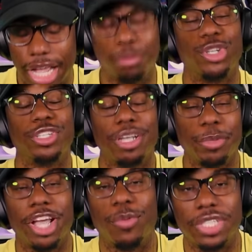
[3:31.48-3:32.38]
I'm sure some
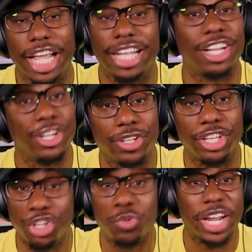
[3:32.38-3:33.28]
of y'all was like,
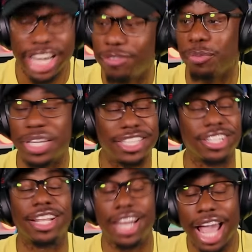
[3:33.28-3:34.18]
clearly, you ain't never been
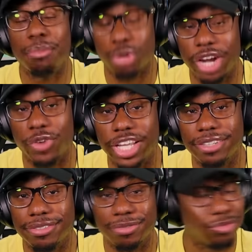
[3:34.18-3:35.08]
to the library.